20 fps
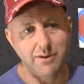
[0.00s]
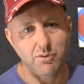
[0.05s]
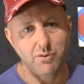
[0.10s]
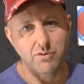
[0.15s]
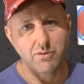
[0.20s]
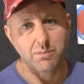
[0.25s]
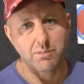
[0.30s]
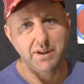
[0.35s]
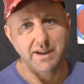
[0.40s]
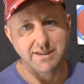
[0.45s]
would
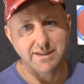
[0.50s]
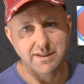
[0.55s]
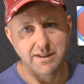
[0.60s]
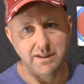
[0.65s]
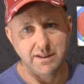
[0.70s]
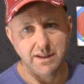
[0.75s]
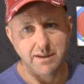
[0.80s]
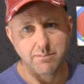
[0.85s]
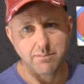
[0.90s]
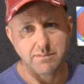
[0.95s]
replace the
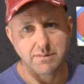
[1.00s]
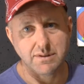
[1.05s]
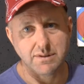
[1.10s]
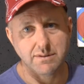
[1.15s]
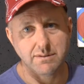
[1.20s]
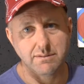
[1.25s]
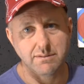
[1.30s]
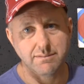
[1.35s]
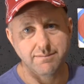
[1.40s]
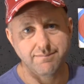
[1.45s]

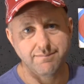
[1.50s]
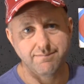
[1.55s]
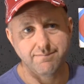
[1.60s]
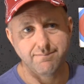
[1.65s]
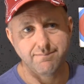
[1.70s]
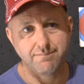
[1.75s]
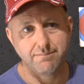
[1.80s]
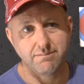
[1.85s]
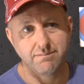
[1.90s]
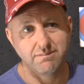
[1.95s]
limbs.
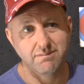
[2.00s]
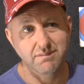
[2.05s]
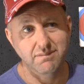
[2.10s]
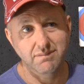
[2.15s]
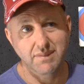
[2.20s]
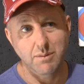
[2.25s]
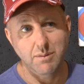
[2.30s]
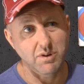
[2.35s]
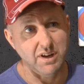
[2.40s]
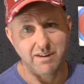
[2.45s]

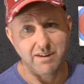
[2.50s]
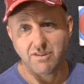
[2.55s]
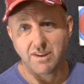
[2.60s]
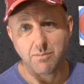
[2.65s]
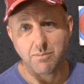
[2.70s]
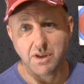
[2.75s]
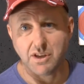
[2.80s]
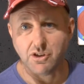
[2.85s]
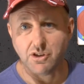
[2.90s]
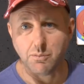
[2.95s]
They might even
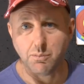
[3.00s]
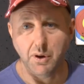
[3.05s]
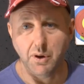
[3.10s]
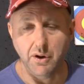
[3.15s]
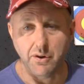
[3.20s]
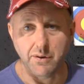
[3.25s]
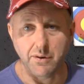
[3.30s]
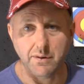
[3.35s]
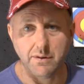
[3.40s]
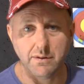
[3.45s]
give me a new
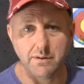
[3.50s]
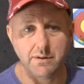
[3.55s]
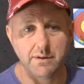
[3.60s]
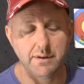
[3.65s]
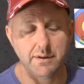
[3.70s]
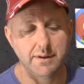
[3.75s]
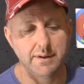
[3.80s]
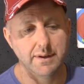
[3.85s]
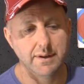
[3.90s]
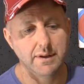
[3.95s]
bow.
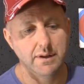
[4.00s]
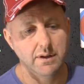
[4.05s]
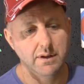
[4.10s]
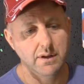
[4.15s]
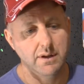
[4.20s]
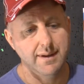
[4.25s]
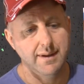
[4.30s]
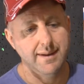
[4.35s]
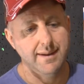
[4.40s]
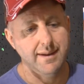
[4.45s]

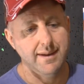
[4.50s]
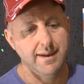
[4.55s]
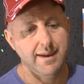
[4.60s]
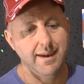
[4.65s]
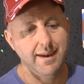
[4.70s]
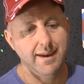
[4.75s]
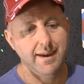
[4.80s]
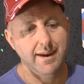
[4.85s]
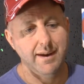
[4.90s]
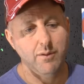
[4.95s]

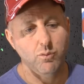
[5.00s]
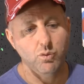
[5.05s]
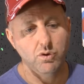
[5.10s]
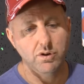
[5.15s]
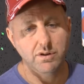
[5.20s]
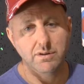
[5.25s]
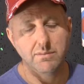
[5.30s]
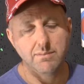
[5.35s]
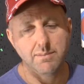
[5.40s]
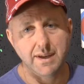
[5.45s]
It
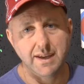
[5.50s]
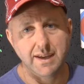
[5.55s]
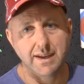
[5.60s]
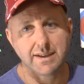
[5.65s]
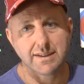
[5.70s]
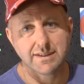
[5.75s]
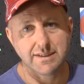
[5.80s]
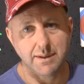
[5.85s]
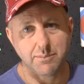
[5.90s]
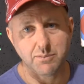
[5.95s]
wouldn't be
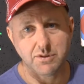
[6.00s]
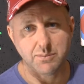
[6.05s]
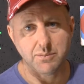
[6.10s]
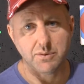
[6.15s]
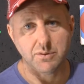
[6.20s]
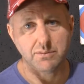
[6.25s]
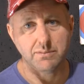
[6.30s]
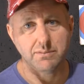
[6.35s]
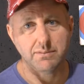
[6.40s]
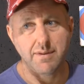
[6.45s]

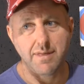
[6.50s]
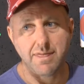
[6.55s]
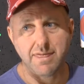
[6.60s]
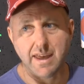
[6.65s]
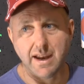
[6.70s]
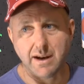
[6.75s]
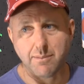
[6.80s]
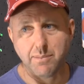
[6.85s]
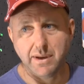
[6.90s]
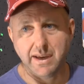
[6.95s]
acceptable
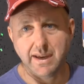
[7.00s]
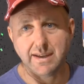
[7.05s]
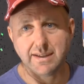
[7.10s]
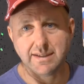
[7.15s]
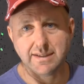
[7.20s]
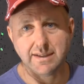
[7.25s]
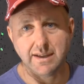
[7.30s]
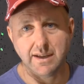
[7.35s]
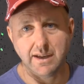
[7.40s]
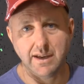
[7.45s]
that a
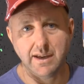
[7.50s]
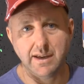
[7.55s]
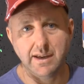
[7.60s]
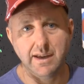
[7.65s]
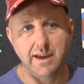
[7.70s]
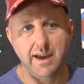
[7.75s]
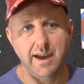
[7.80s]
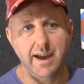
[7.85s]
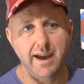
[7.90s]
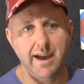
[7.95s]

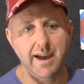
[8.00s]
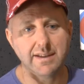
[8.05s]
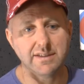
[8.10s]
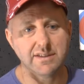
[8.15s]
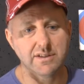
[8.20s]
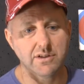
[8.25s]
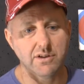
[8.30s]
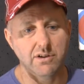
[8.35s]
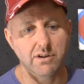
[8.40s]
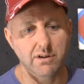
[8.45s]
PSE
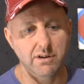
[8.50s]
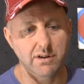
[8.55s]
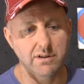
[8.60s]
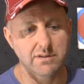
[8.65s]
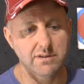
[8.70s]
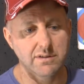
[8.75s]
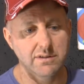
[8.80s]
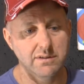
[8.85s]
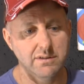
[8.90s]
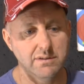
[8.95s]
has got